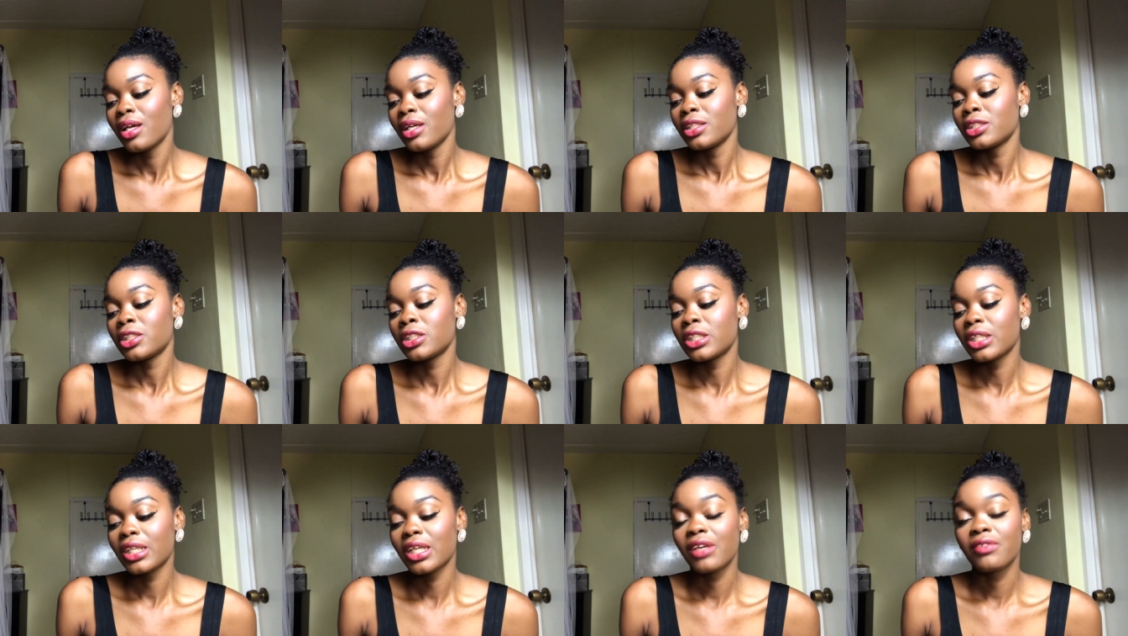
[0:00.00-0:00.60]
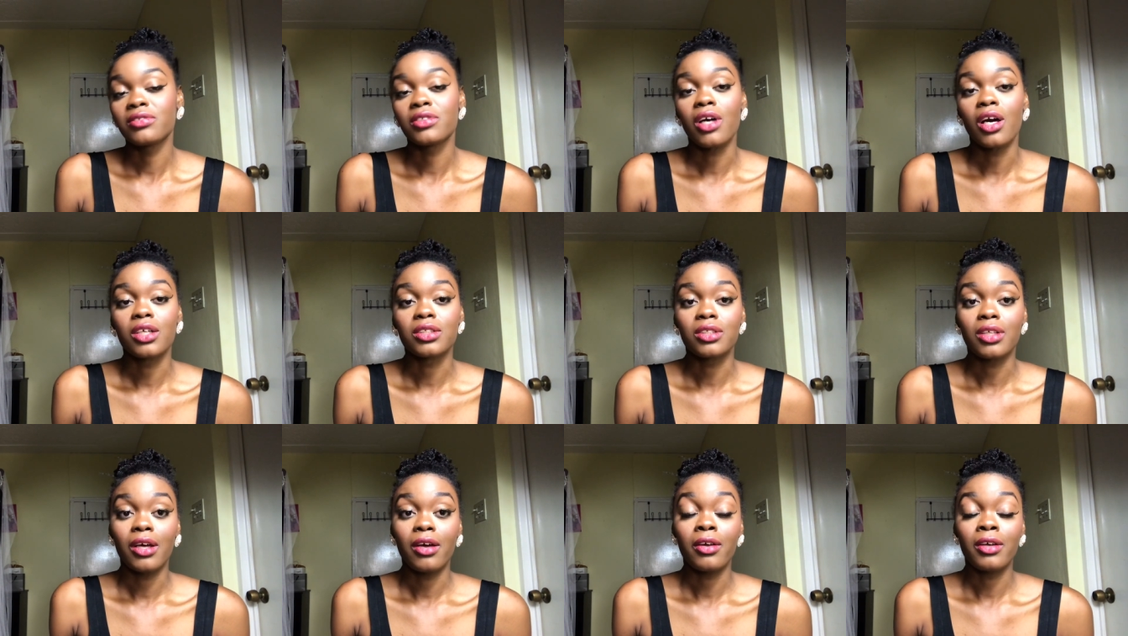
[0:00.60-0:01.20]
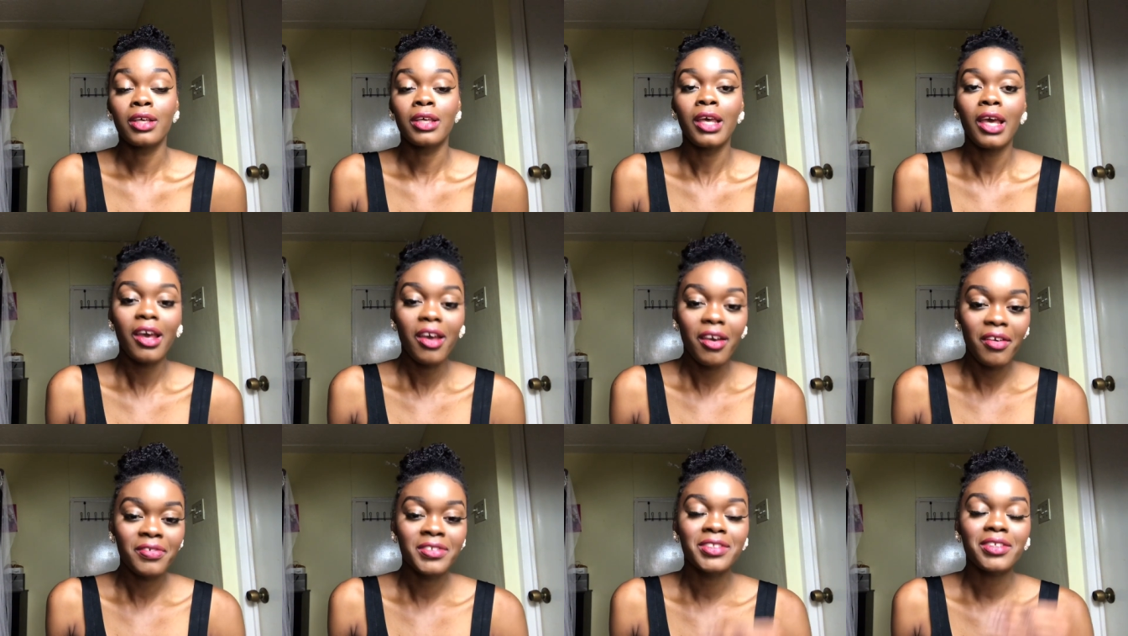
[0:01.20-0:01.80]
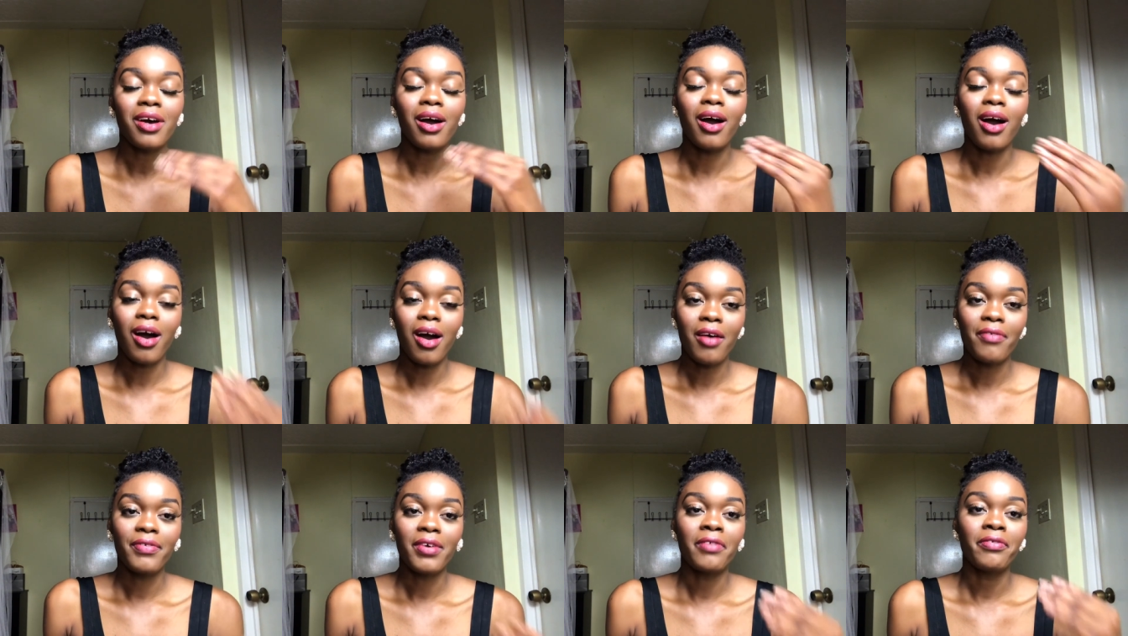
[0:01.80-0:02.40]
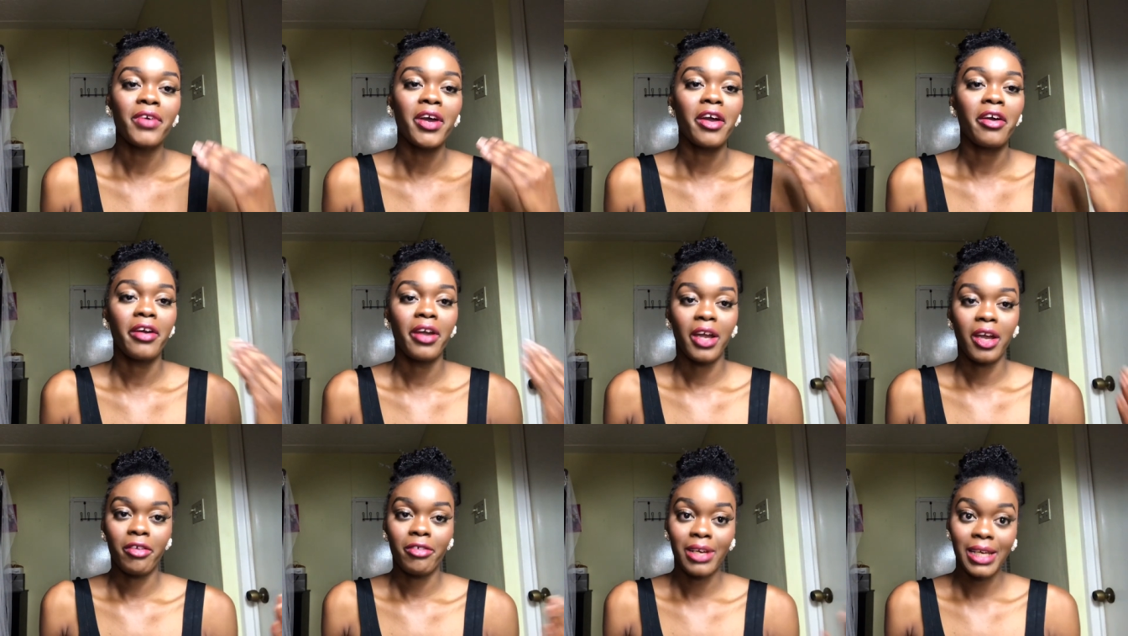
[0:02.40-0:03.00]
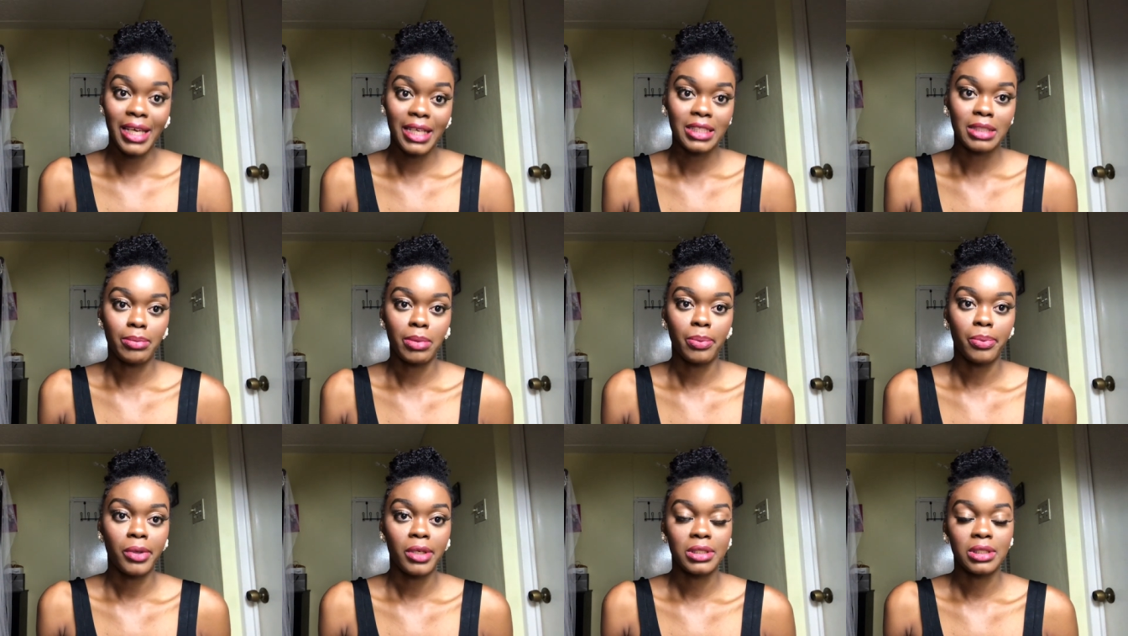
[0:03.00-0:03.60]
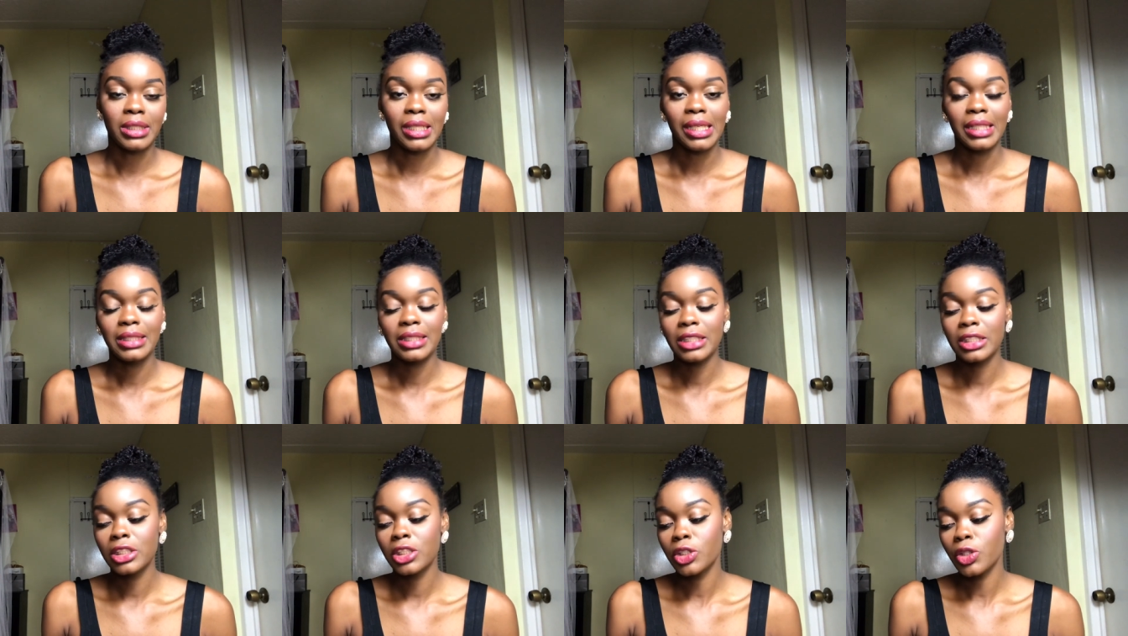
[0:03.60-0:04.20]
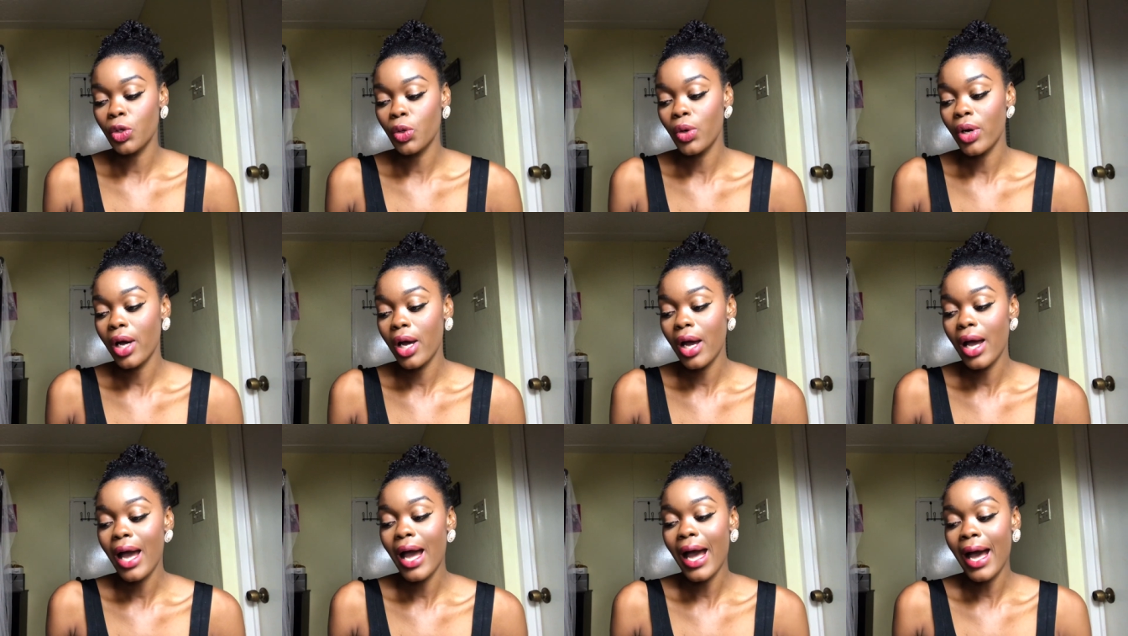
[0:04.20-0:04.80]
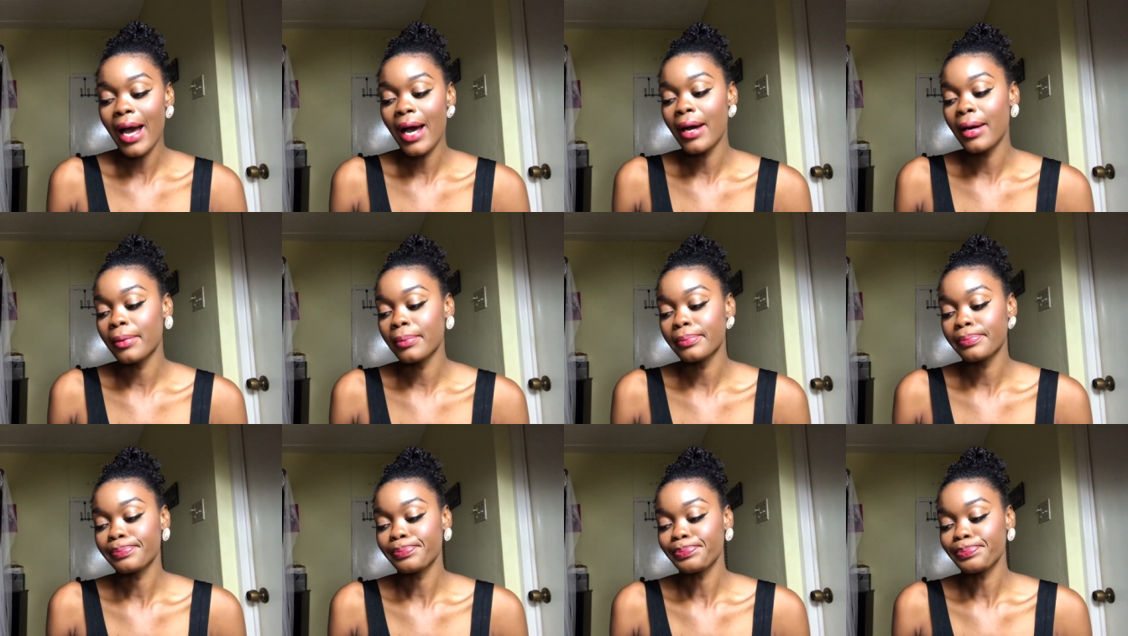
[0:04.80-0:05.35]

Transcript: she gives us gives off a very relatable personality. So um,